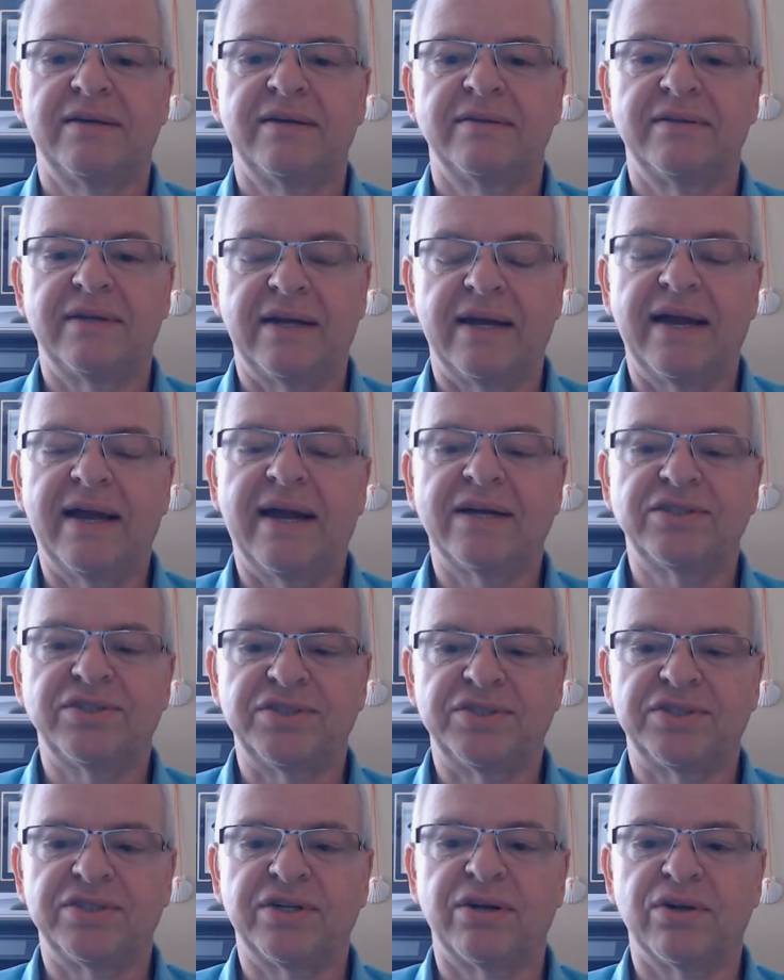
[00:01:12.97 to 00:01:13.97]
that I actually
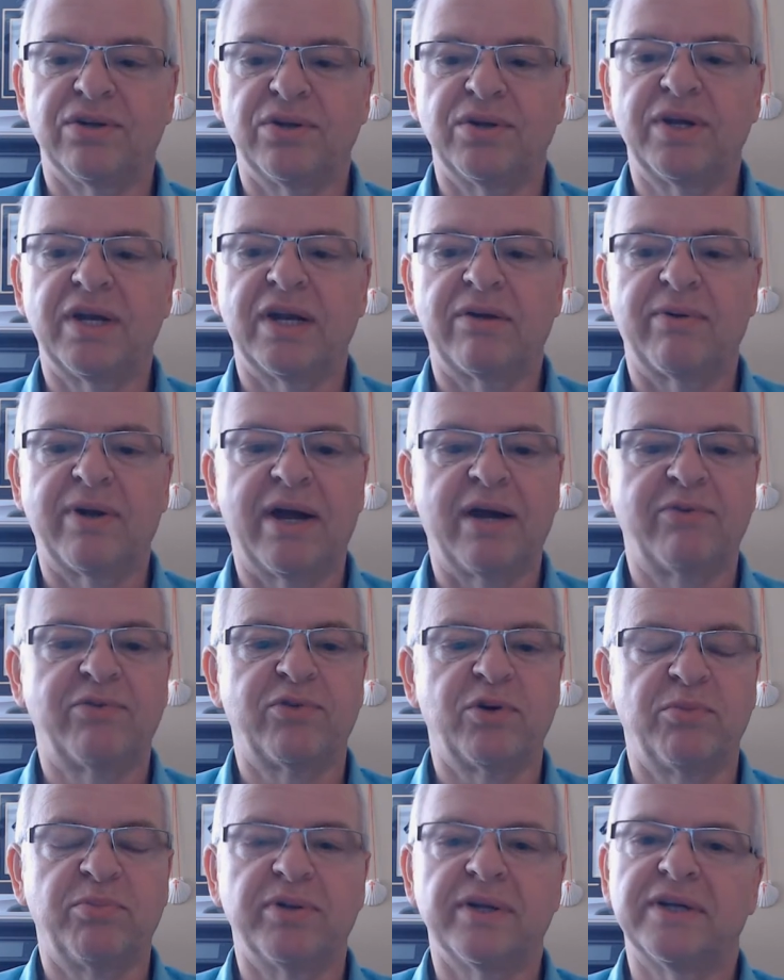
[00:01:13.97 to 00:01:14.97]
started looking around for
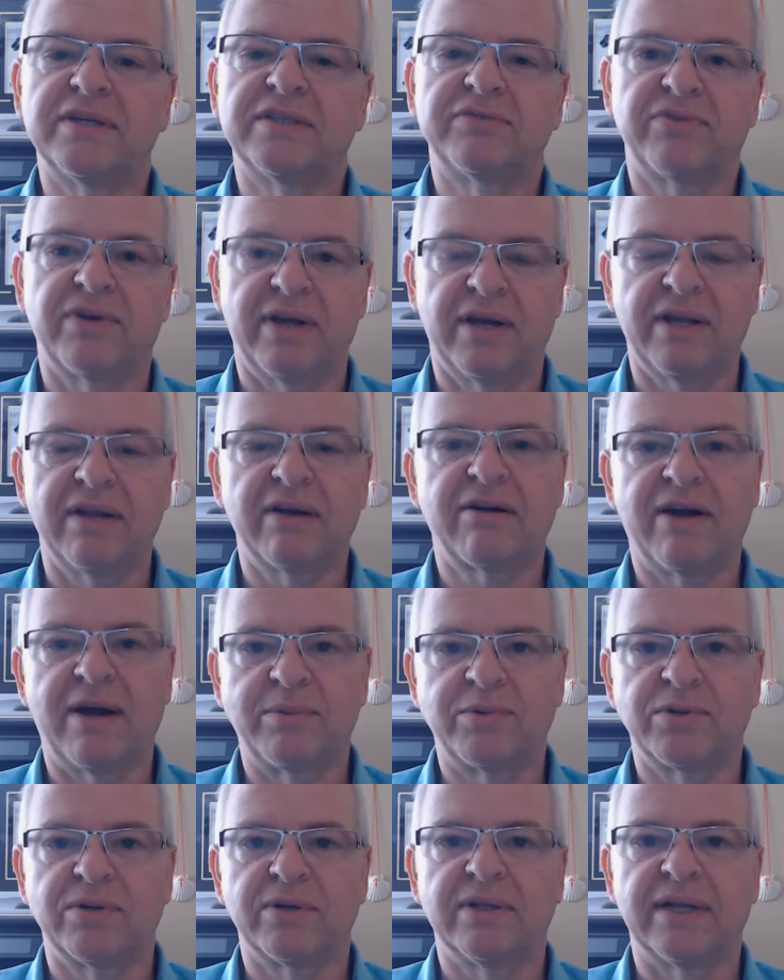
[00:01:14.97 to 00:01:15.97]
a place for a
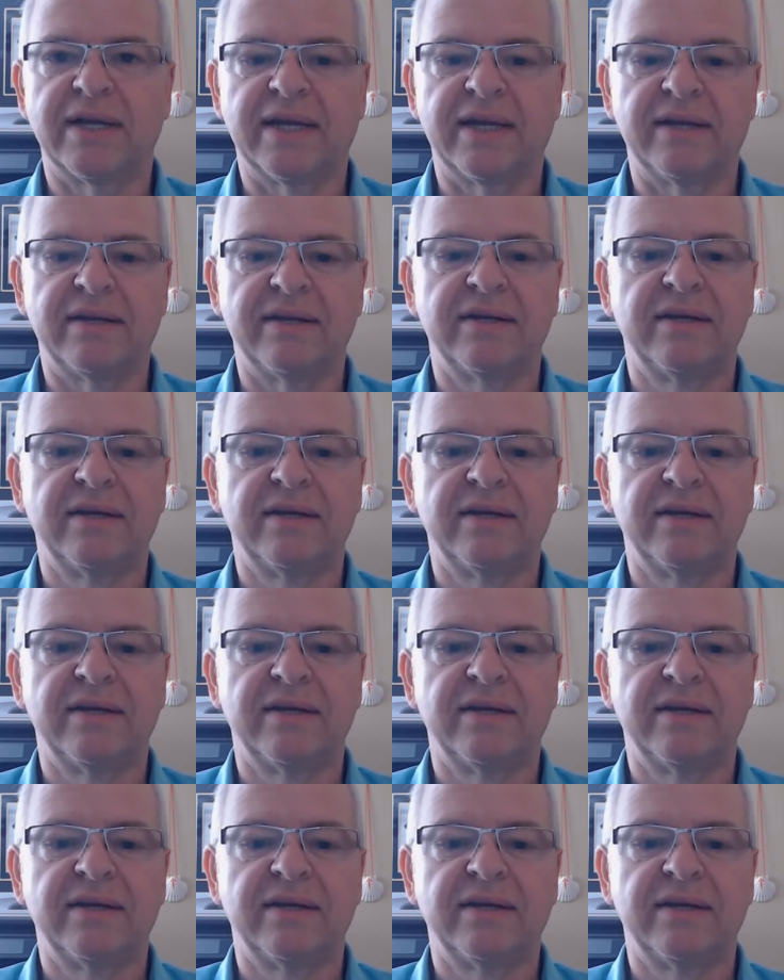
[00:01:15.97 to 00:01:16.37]
helicopter to land